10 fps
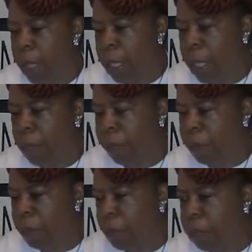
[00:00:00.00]
if
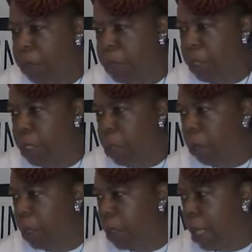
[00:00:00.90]
she did know
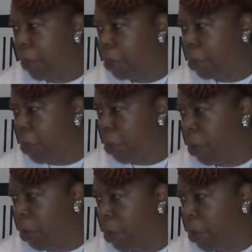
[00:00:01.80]
that that was
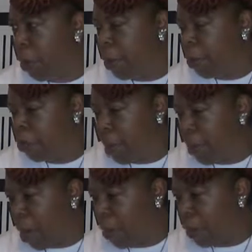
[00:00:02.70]
your
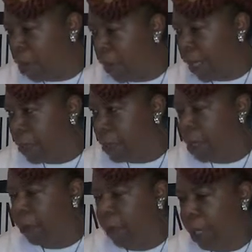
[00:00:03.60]
trademarks and all that
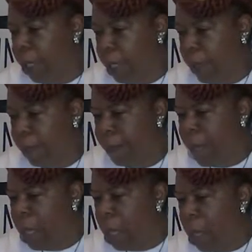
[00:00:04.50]
stuff, and
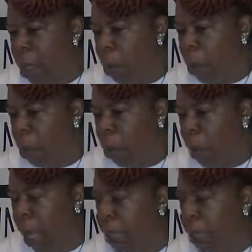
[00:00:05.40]
why